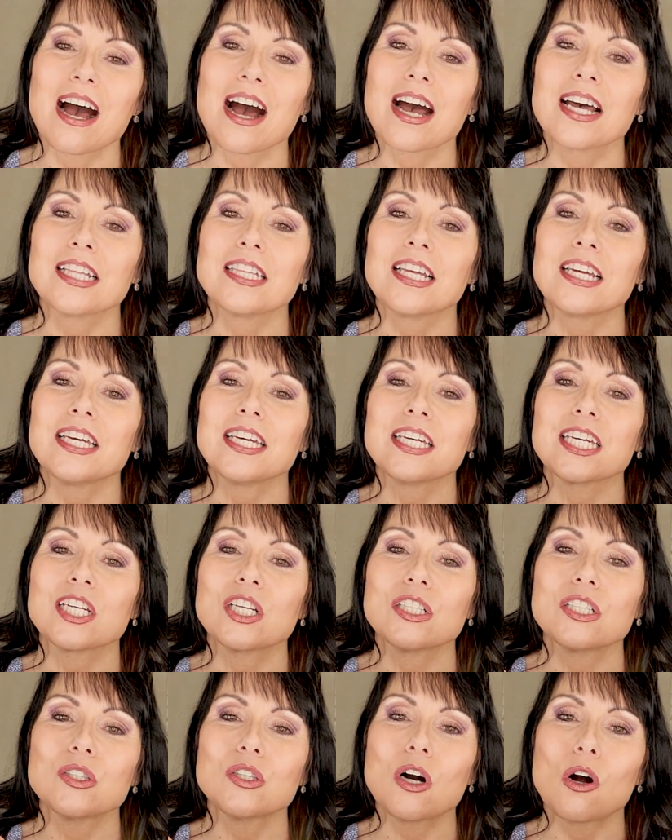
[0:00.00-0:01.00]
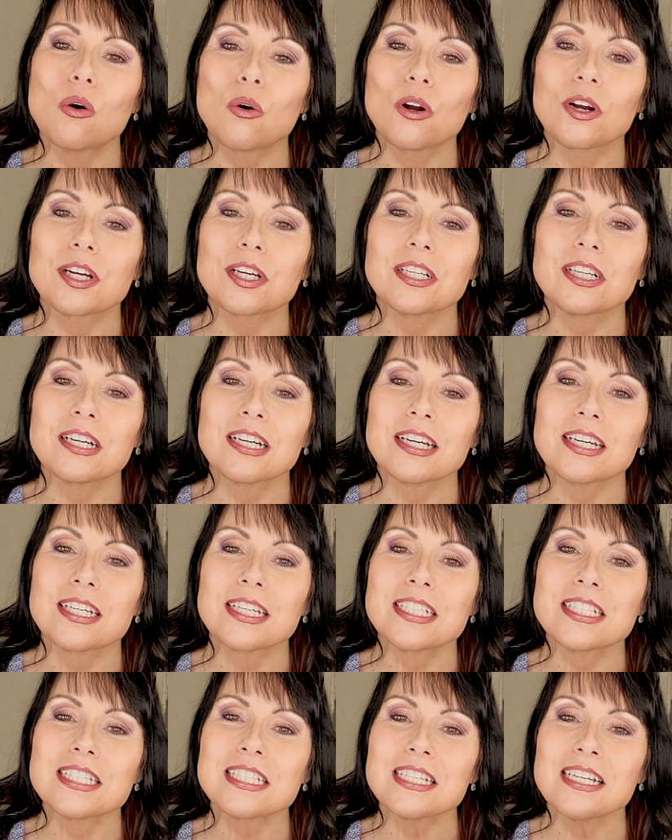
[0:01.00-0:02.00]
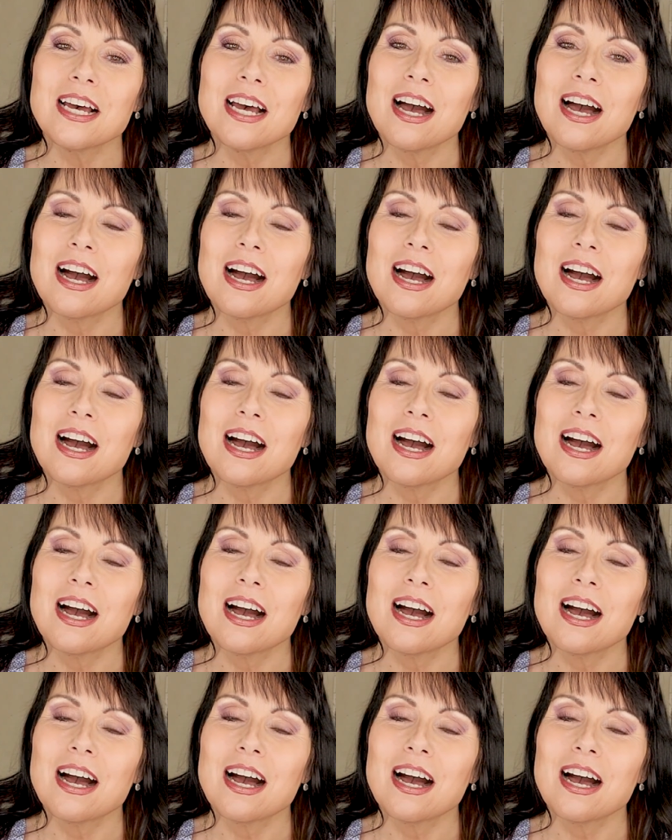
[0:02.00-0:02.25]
I like it organized.